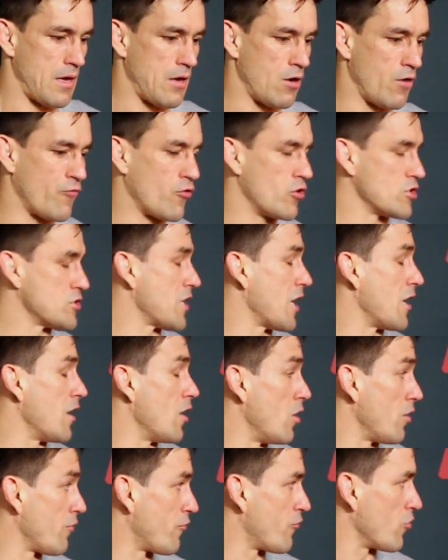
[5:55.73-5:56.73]
and of course I
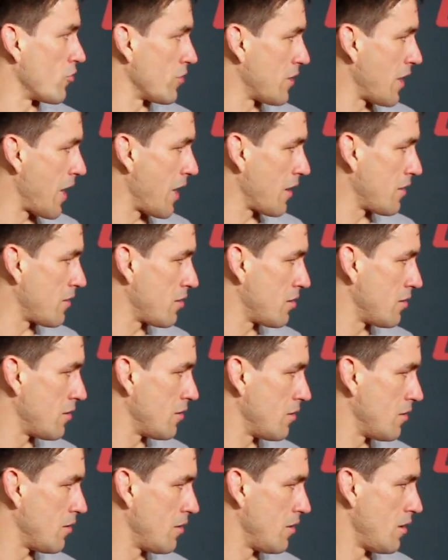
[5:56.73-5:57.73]
learned from that.
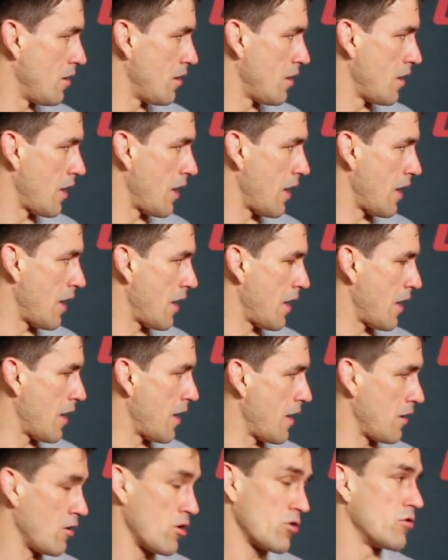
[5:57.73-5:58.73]

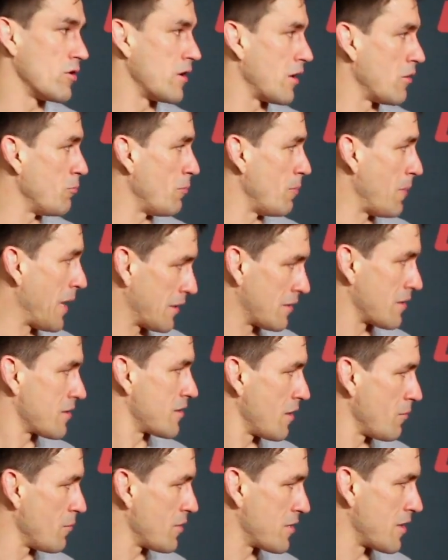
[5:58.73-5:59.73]
Uh, I'm not gonna make the
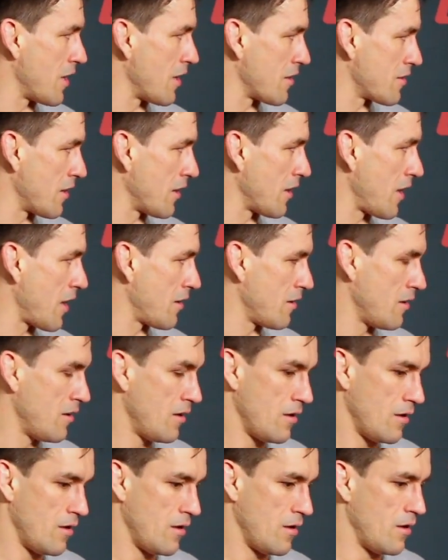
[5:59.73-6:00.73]
same mistakes again.
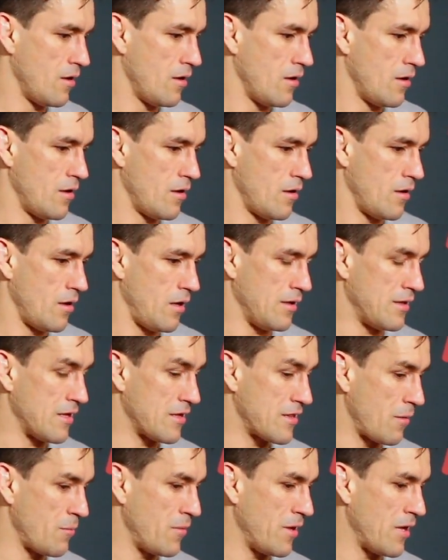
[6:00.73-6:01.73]
It
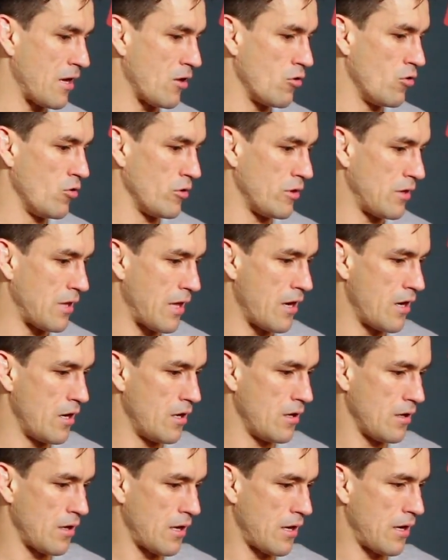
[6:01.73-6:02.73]
doesn't mean I go
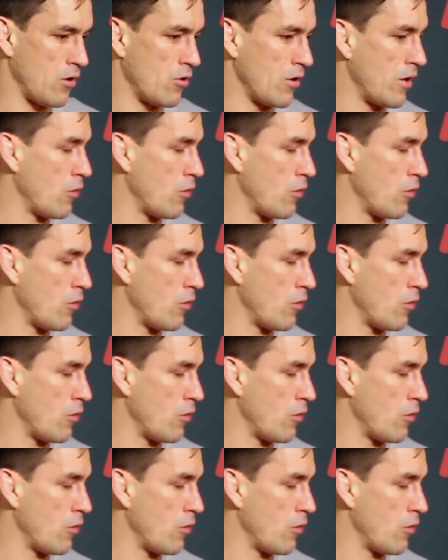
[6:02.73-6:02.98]
there and I'm